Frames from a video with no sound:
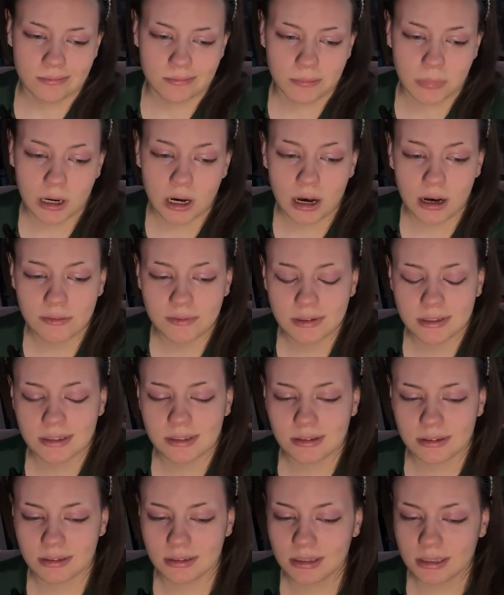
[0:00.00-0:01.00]
But
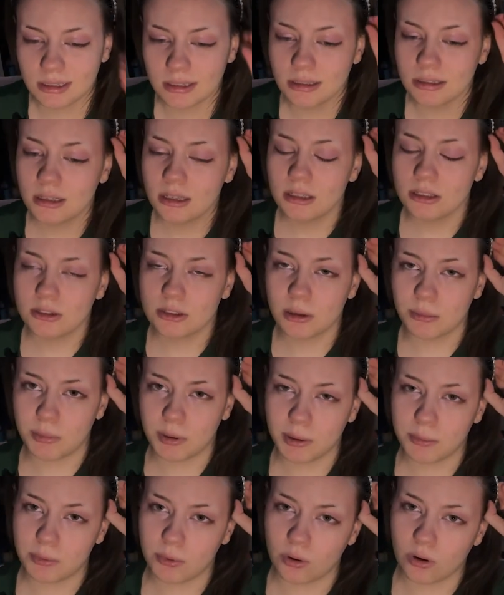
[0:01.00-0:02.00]
obviously, some
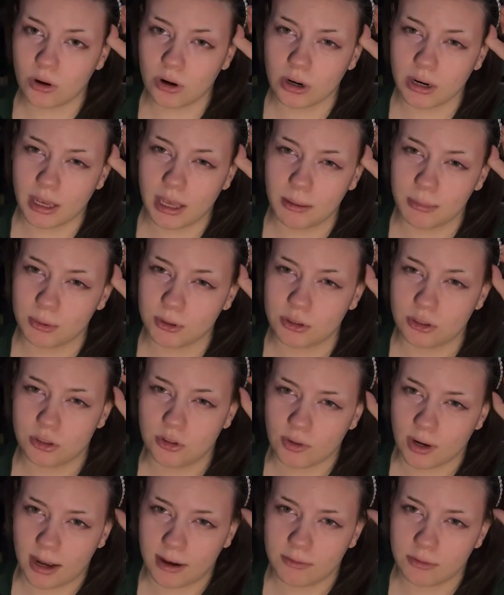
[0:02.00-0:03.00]
people aren't able to
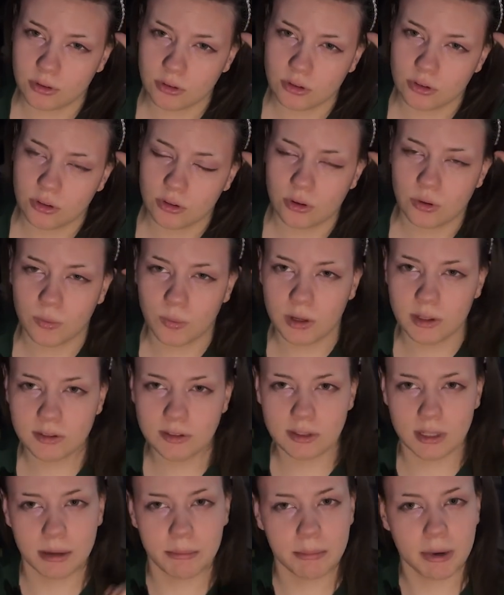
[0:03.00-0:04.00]
travel, so the
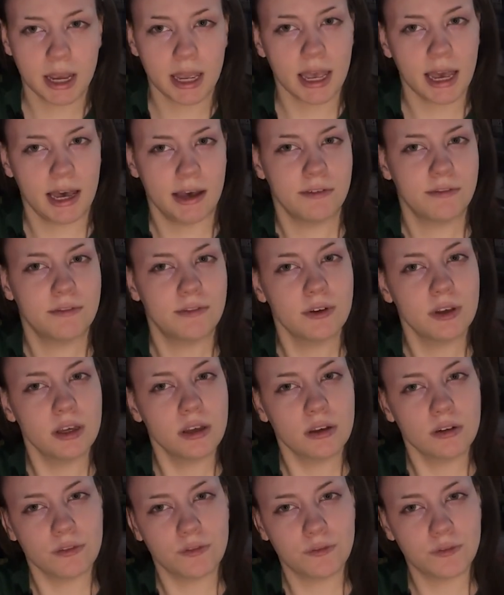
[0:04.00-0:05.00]
ones that might have
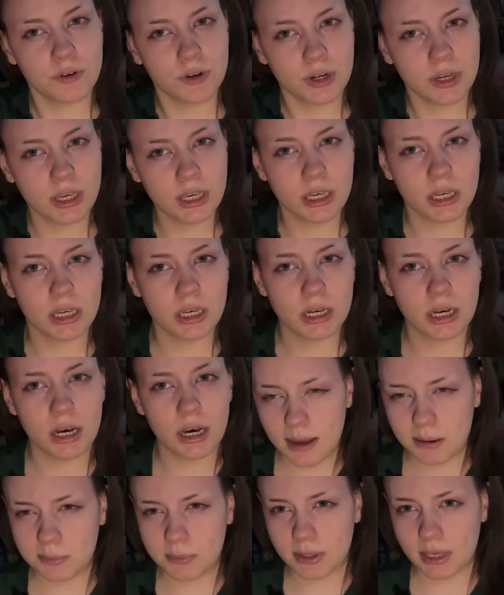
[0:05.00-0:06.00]
free
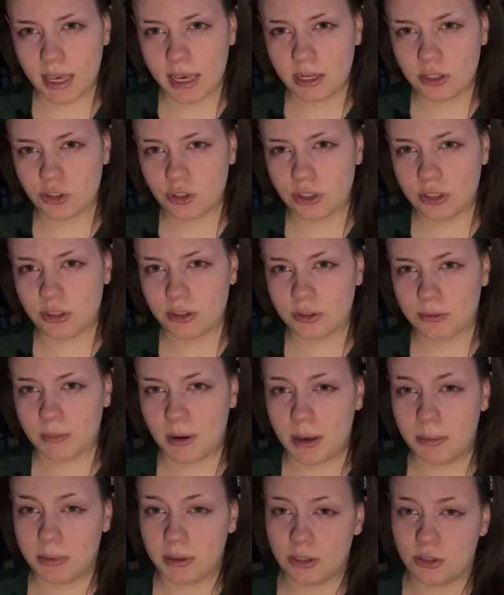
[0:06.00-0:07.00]
applications
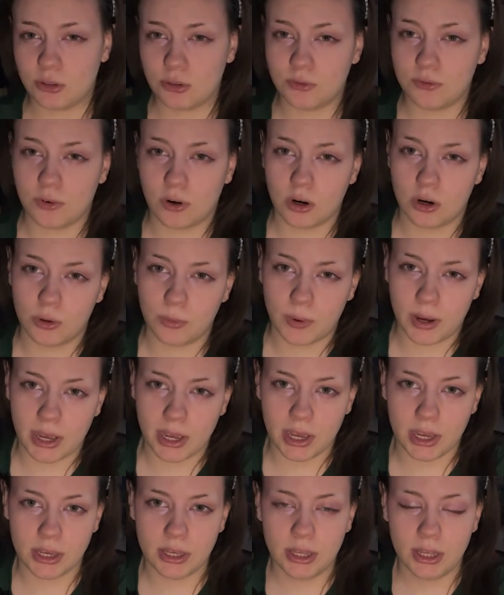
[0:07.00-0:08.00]
might be too far
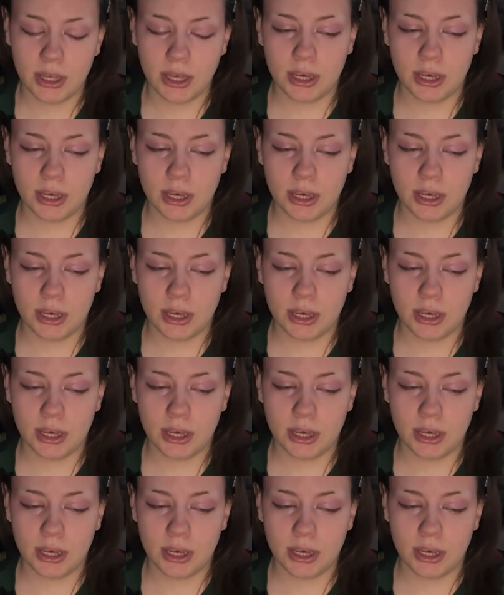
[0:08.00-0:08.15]
away,